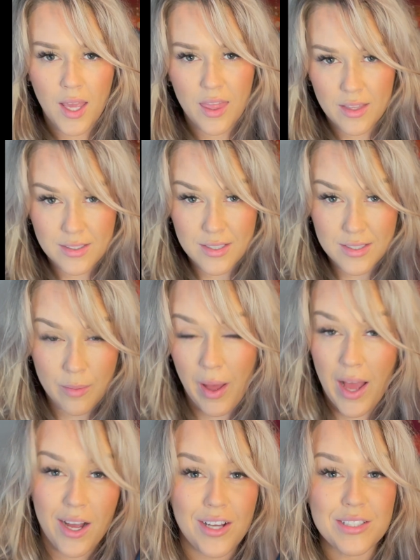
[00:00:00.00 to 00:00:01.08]
This is the
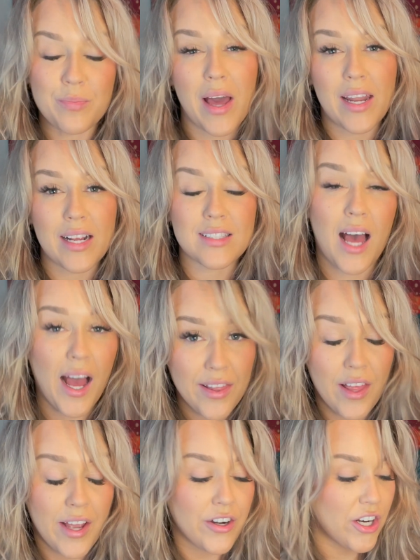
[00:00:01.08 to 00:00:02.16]
MAC Cosmetics
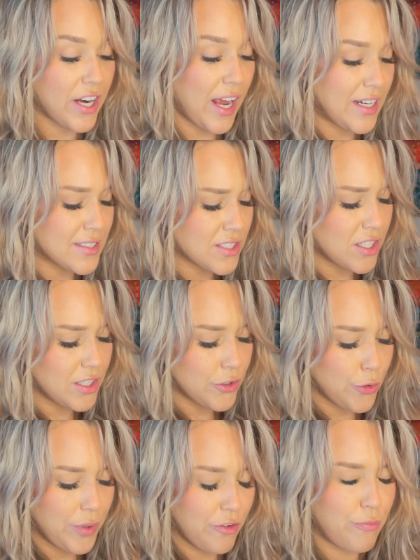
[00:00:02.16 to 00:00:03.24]
highlighter, and it's got a little
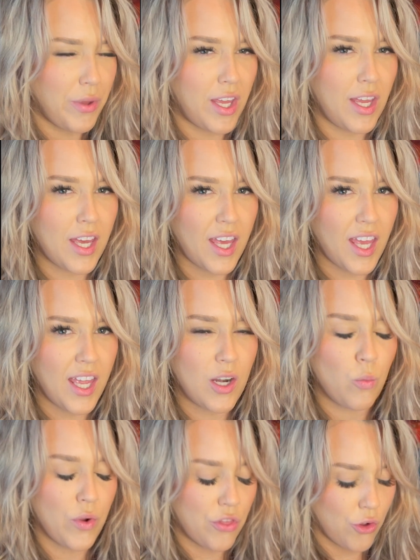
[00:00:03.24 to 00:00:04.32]
bit of pink in
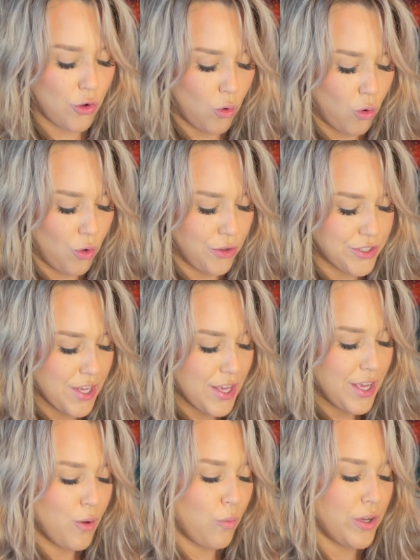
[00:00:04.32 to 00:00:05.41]
with the gold,
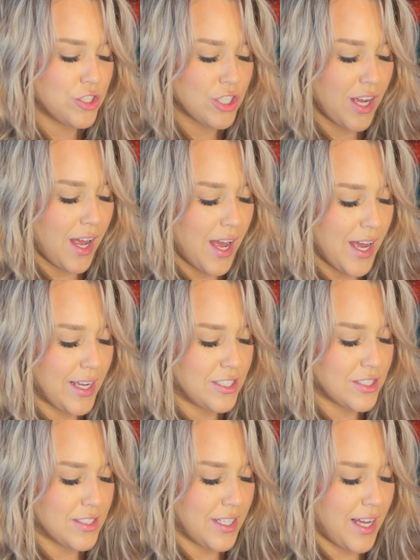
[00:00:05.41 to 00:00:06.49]
which I
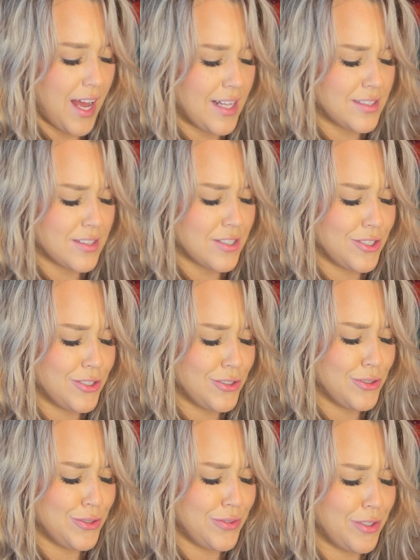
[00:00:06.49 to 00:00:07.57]
just think adds to
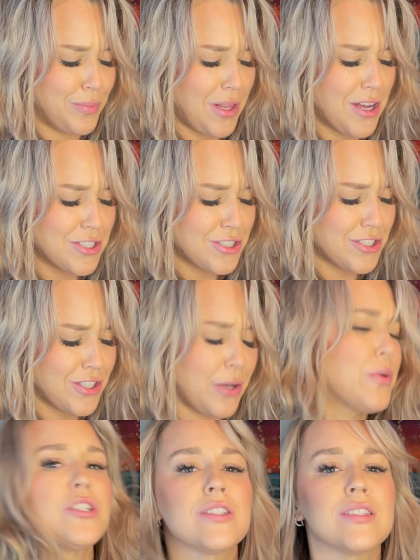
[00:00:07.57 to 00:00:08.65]
the blush that
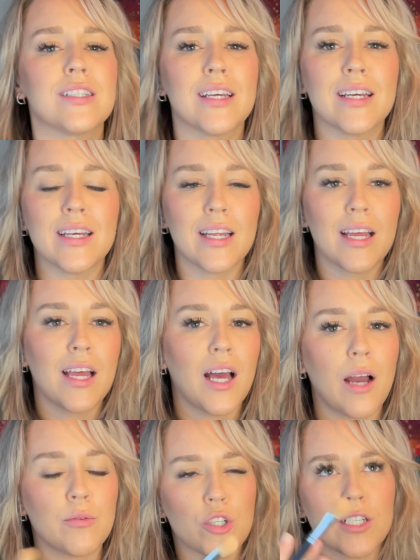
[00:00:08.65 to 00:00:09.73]
we just did.
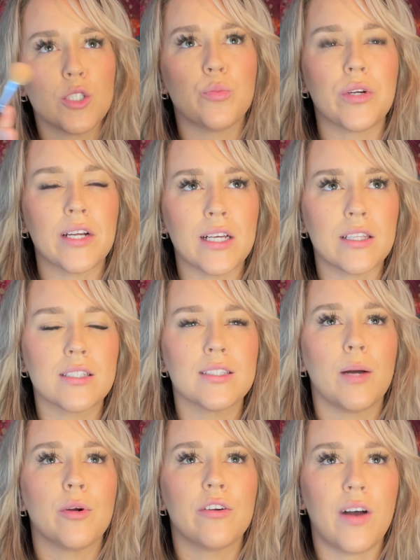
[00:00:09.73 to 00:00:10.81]
I'm trying to bring the
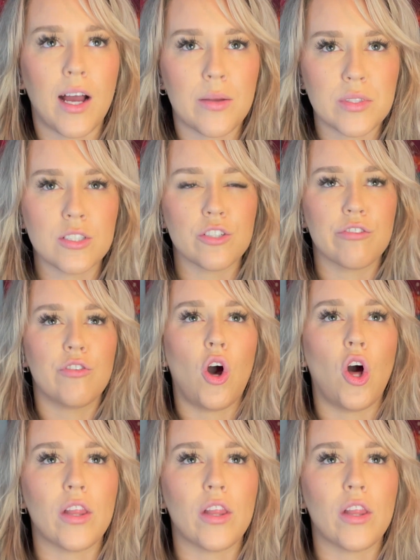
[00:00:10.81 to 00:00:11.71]
summer vibes into fall.